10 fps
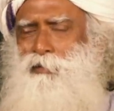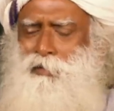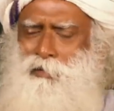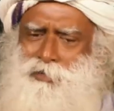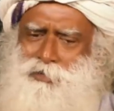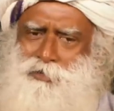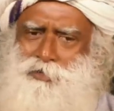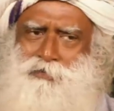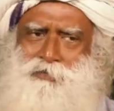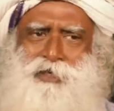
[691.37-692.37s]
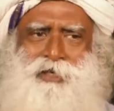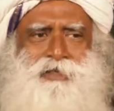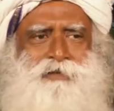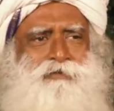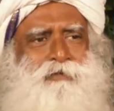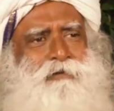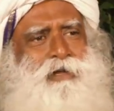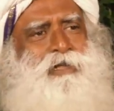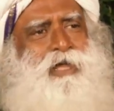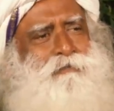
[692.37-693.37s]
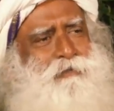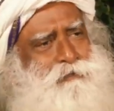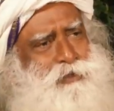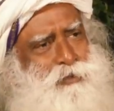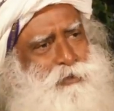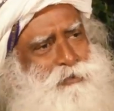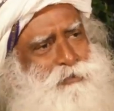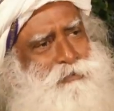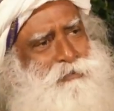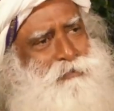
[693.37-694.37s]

No, it's useful, it has a full-fledged life of its own.